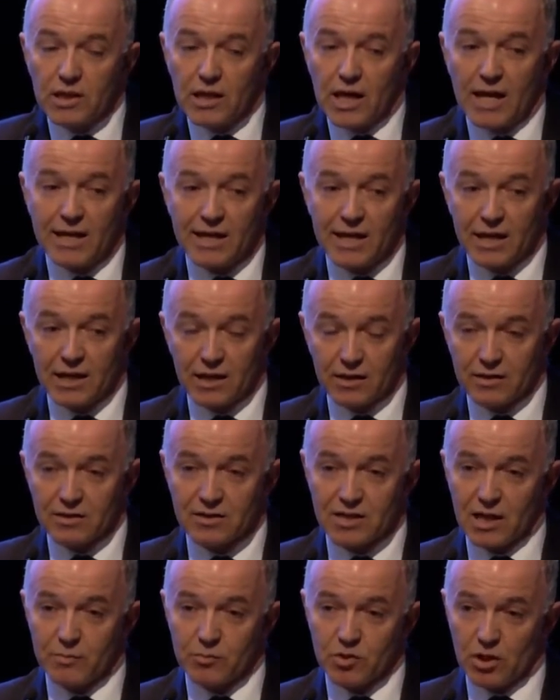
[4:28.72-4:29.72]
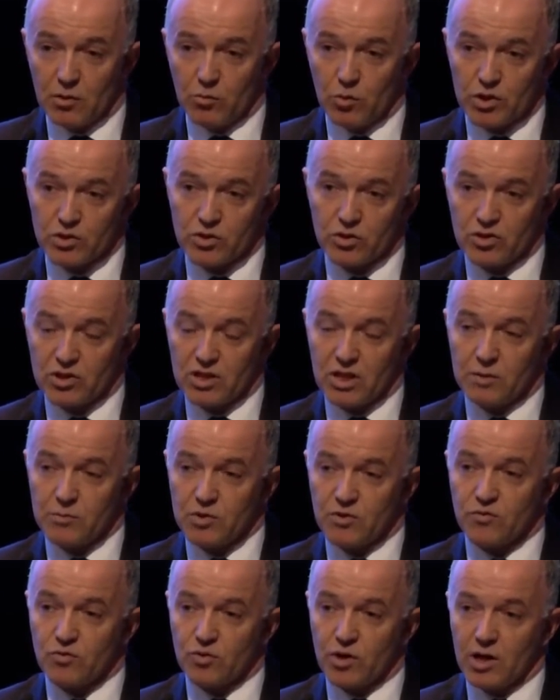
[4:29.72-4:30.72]
And yet, at the same time, whilst your teams
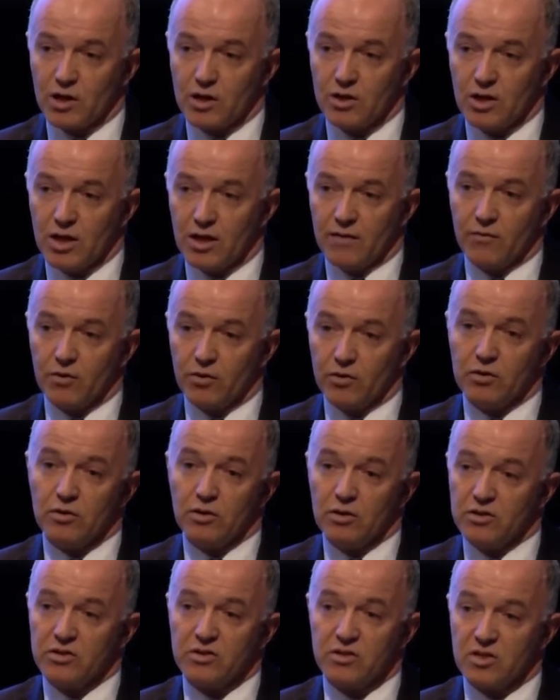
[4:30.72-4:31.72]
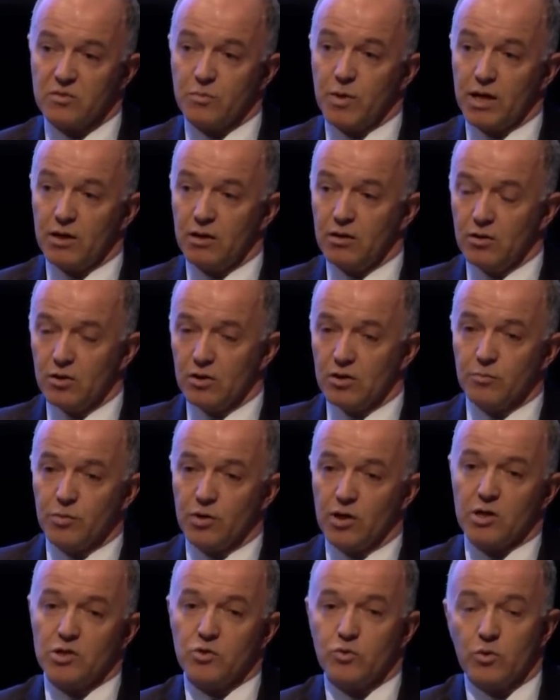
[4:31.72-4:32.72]
have shrunk and you haven't got the dollars to spend, your
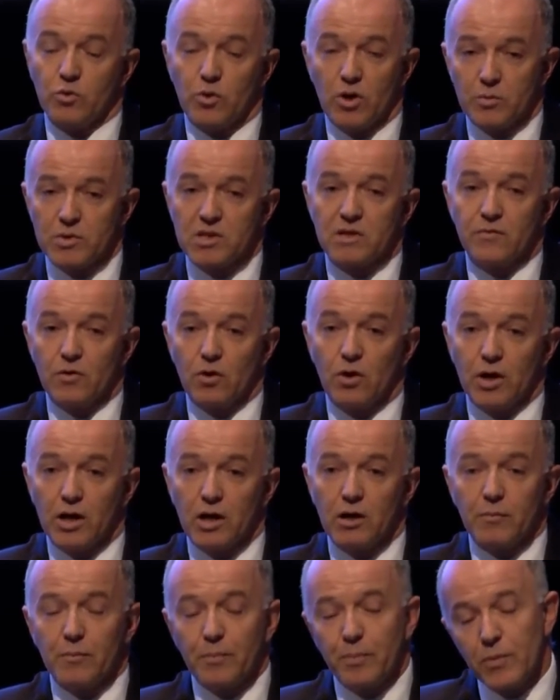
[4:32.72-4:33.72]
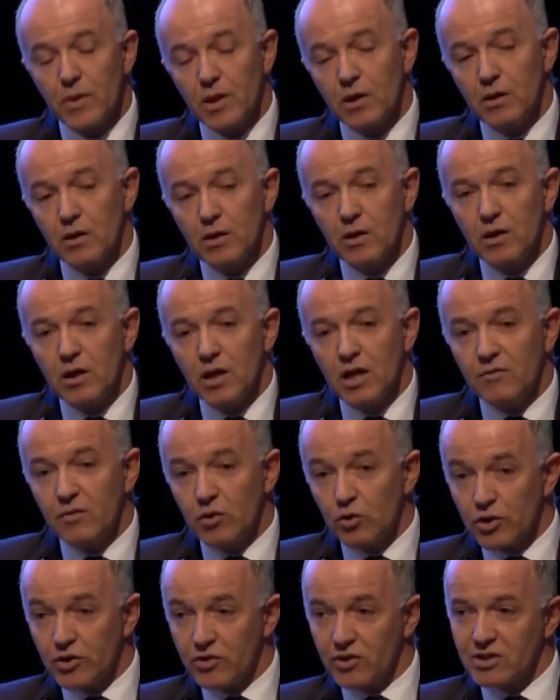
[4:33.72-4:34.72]
compliance requirements have gone up. If you
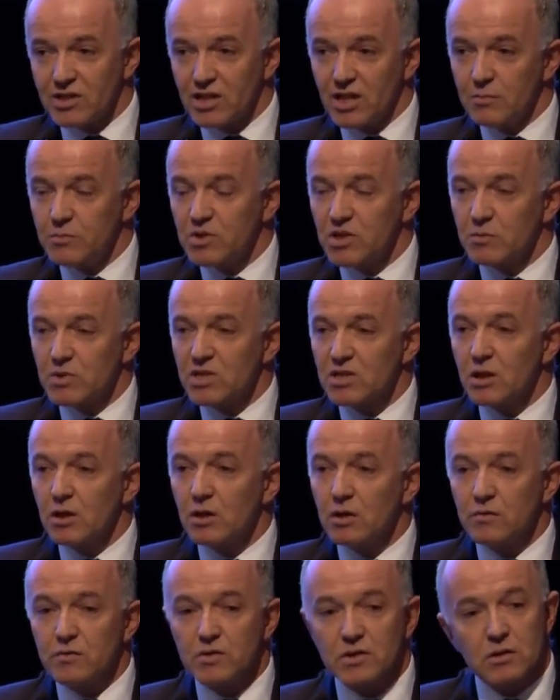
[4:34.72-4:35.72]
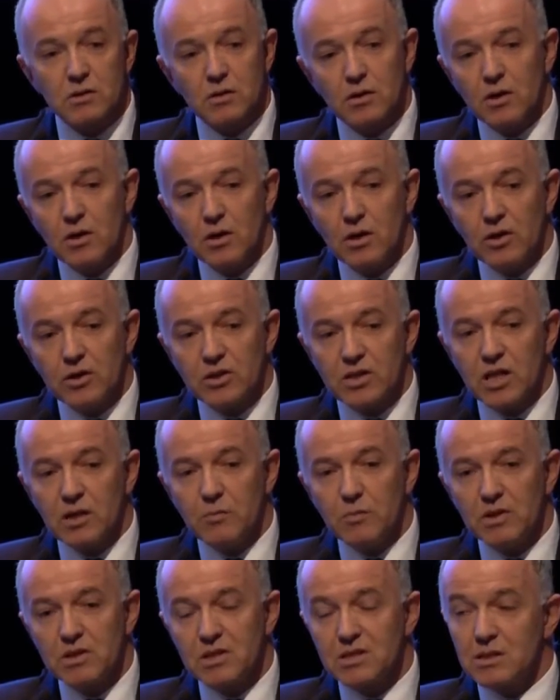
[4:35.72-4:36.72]
look at the teams themselves, your
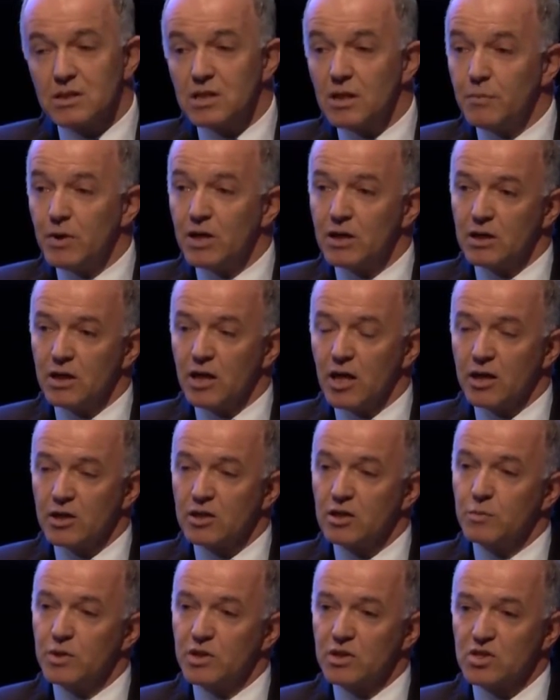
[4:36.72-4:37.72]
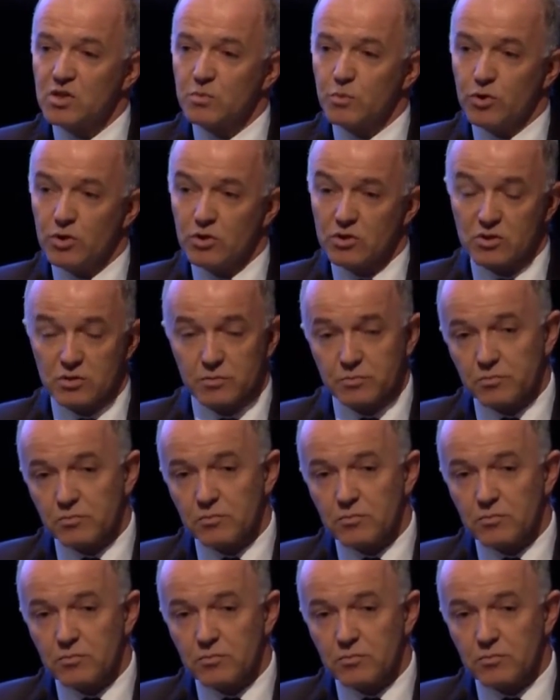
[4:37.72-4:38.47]
team is typically going to be dispersed.